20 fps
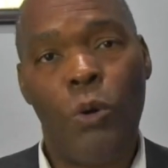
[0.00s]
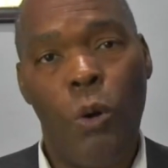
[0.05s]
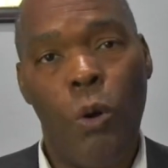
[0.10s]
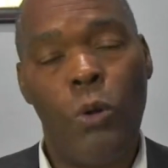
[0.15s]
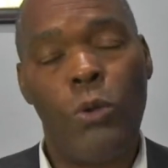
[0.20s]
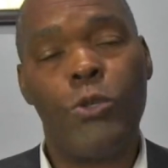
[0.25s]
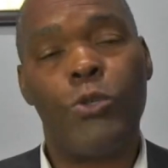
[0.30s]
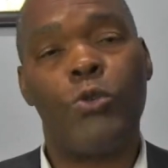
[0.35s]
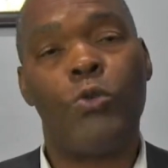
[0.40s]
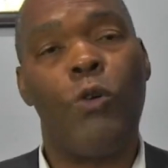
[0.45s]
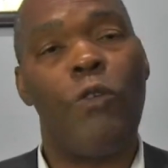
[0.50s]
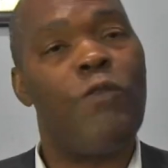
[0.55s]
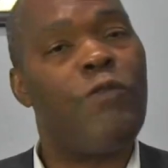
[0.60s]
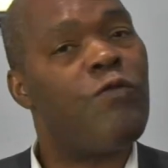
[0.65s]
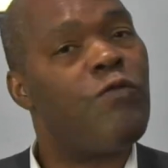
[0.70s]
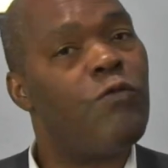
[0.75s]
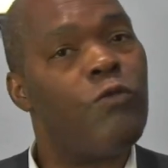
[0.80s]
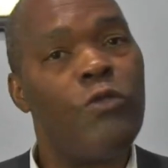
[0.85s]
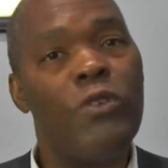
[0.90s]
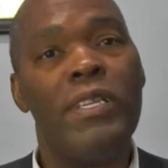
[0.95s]
also
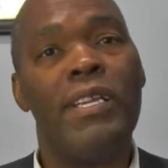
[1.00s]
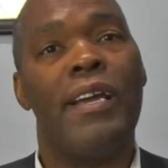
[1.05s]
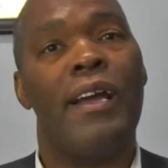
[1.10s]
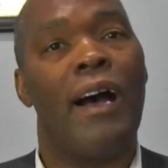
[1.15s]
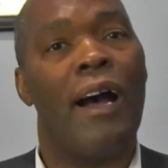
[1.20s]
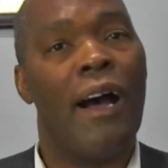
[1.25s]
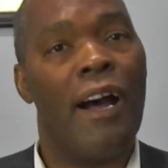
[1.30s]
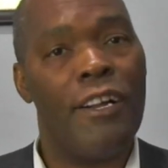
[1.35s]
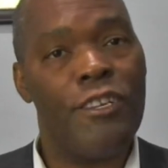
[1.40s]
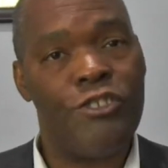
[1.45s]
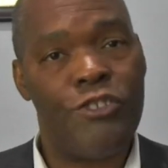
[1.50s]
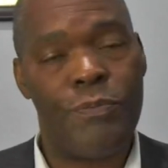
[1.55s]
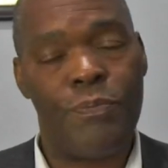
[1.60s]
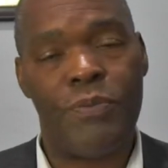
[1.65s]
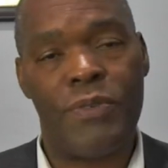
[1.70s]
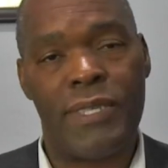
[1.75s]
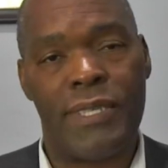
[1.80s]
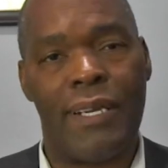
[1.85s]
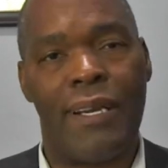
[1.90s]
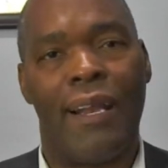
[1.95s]
fully
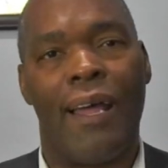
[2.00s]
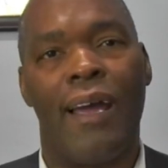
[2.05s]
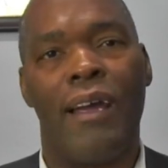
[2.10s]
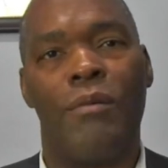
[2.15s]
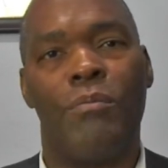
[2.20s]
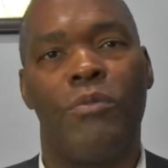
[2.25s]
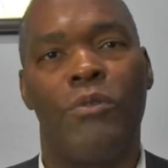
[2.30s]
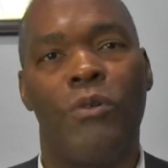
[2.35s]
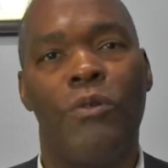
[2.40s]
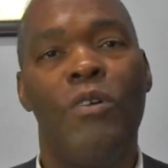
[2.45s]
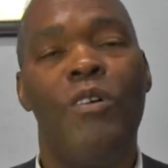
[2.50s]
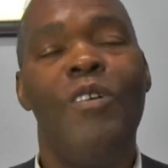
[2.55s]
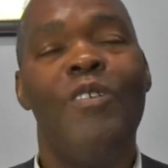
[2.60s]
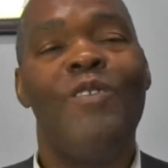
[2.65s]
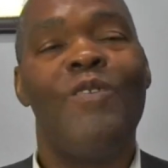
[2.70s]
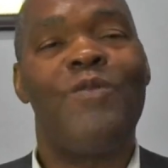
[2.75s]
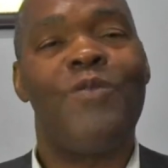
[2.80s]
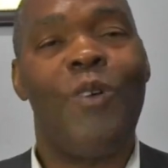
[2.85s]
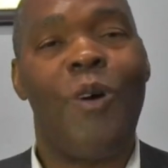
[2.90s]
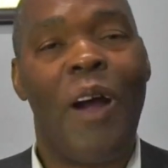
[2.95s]
100% liable
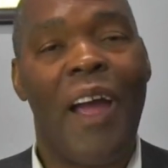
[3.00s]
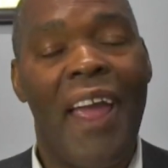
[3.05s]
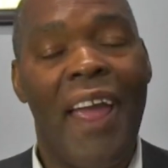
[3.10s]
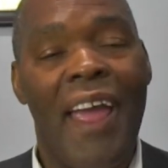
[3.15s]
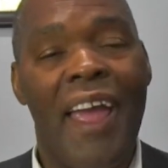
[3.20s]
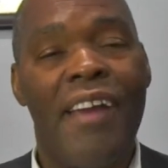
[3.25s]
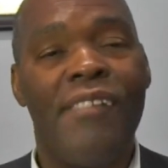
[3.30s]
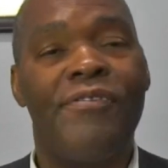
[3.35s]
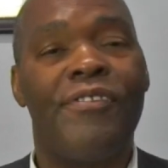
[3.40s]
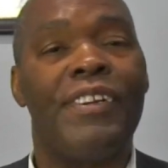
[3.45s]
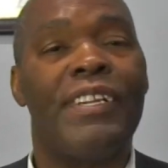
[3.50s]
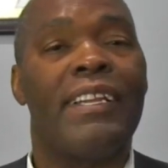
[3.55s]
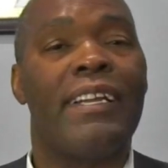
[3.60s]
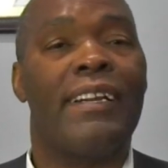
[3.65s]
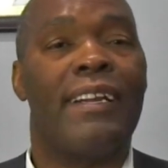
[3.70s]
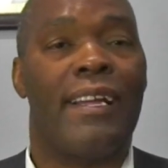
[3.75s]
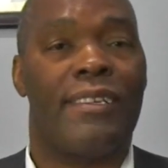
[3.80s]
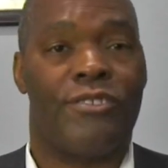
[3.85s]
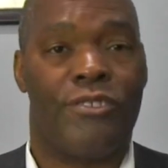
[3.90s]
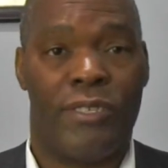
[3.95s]
for
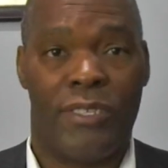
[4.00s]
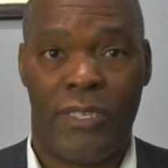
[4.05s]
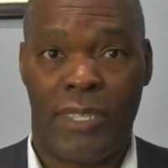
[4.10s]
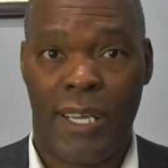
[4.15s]
everything that's on the